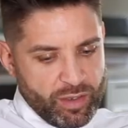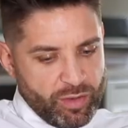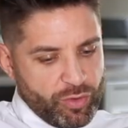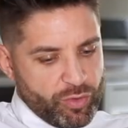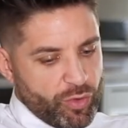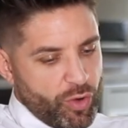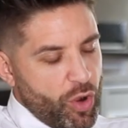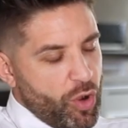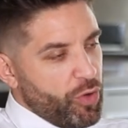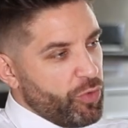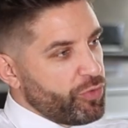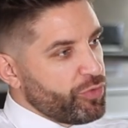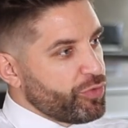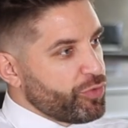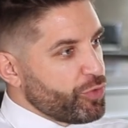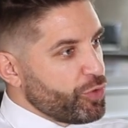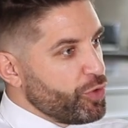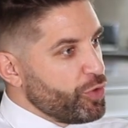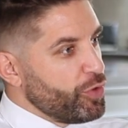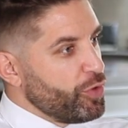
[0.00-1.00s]
grow
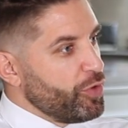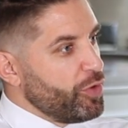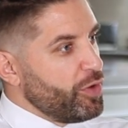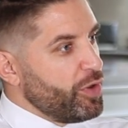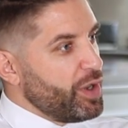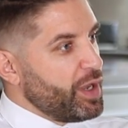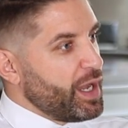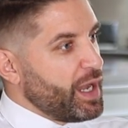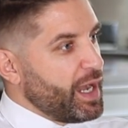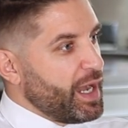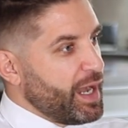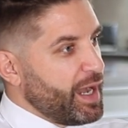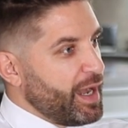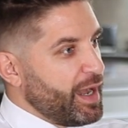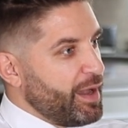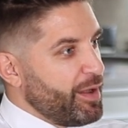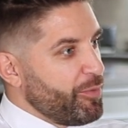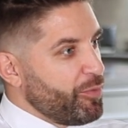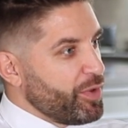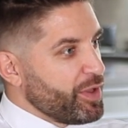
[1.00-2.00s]
through
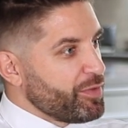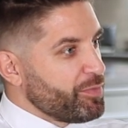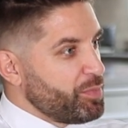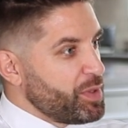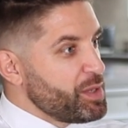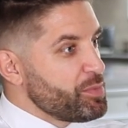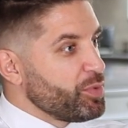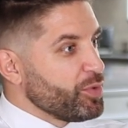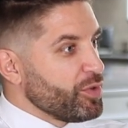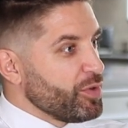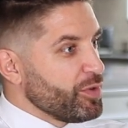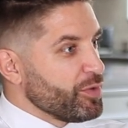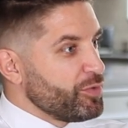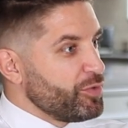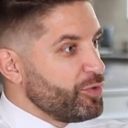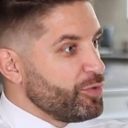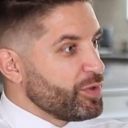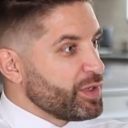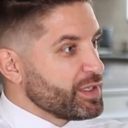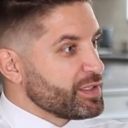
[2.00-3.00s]
with people
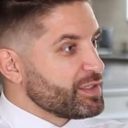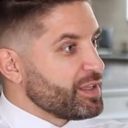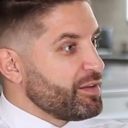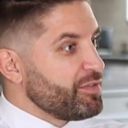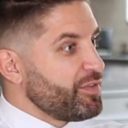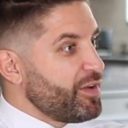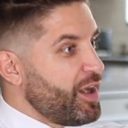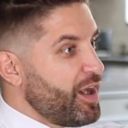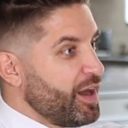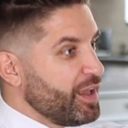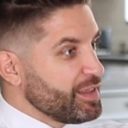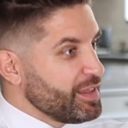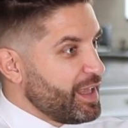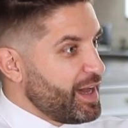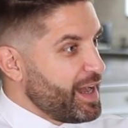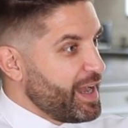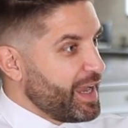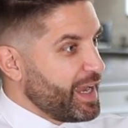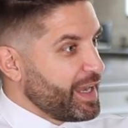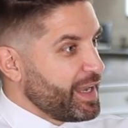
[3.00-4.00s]
doing stuff
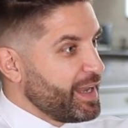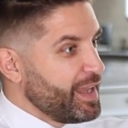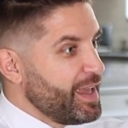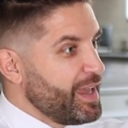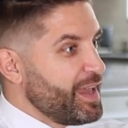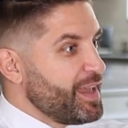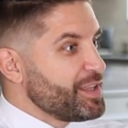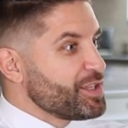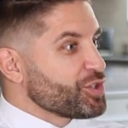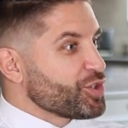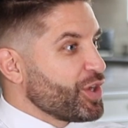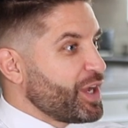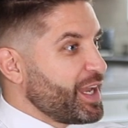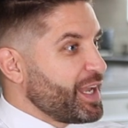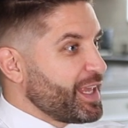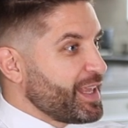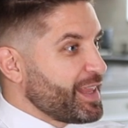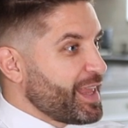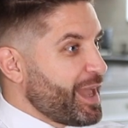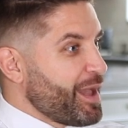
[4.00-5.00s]
online,
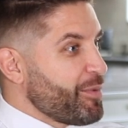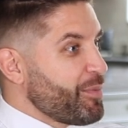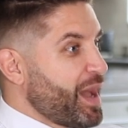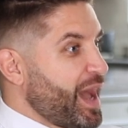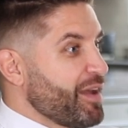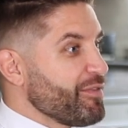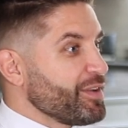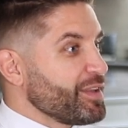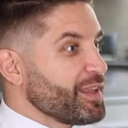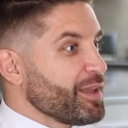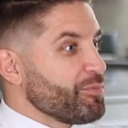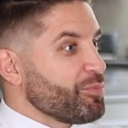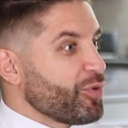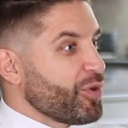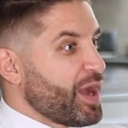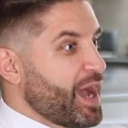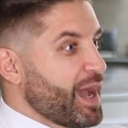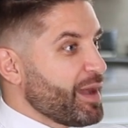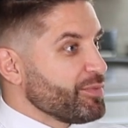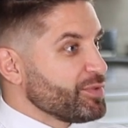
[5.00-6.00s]
training them, having them
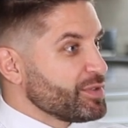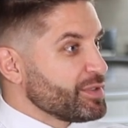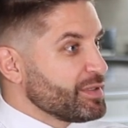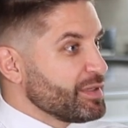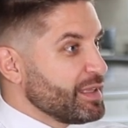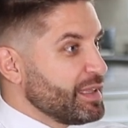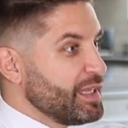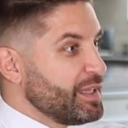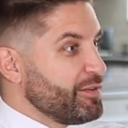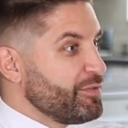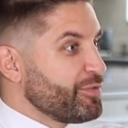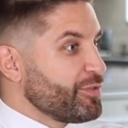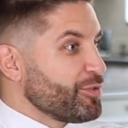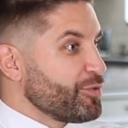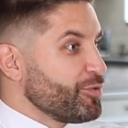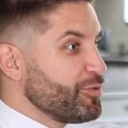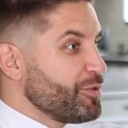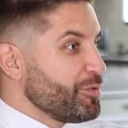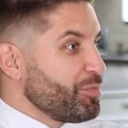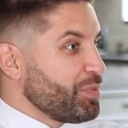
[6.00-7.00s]
perhaps live
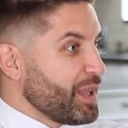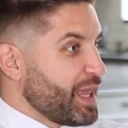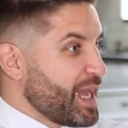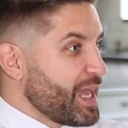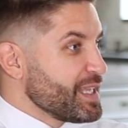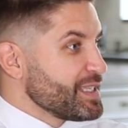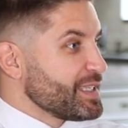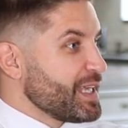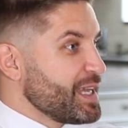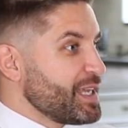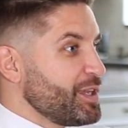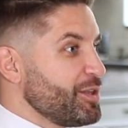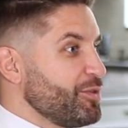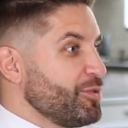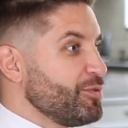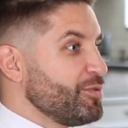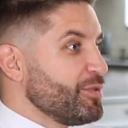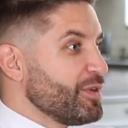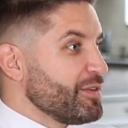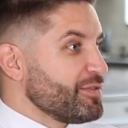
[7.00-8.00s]
through the plans that
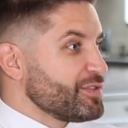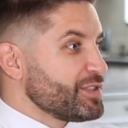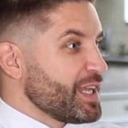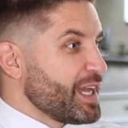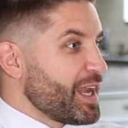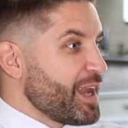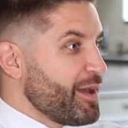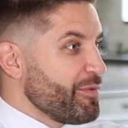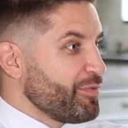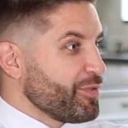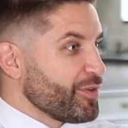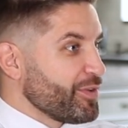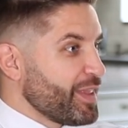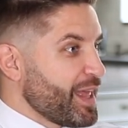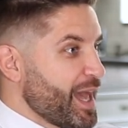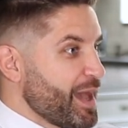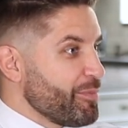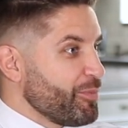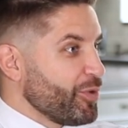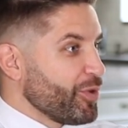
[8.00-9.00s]
you have set up for
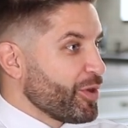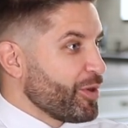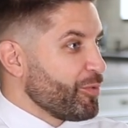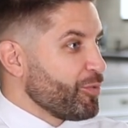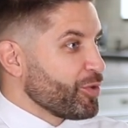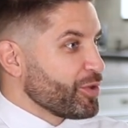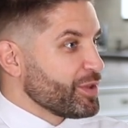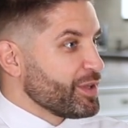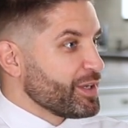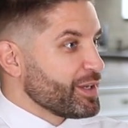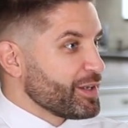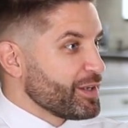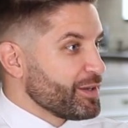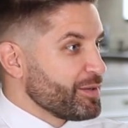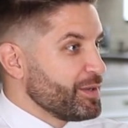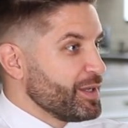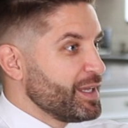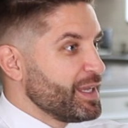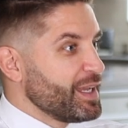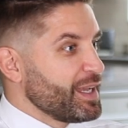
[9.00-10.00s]
them, or were
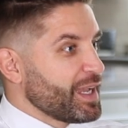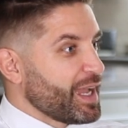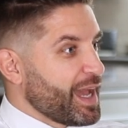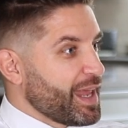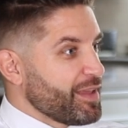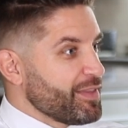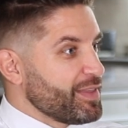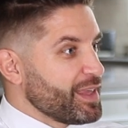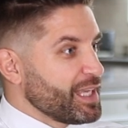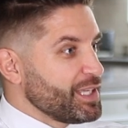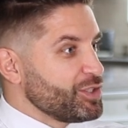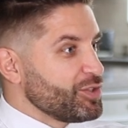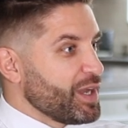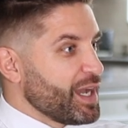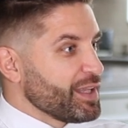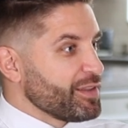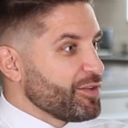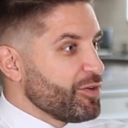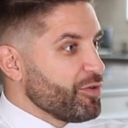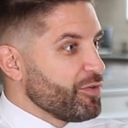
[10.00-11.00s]
there kind of things you
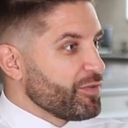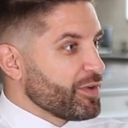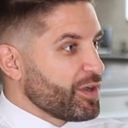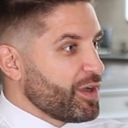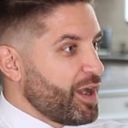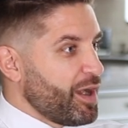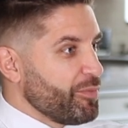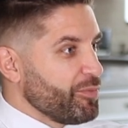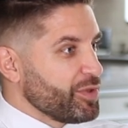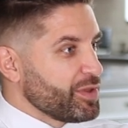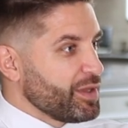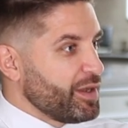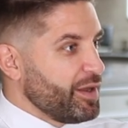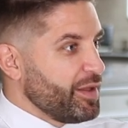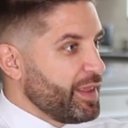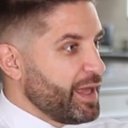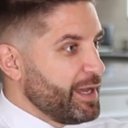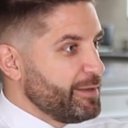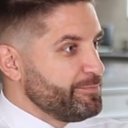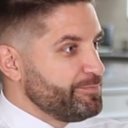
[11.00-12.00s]
had to overcome with
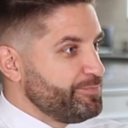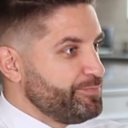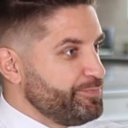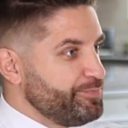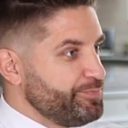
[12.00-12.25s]
all that?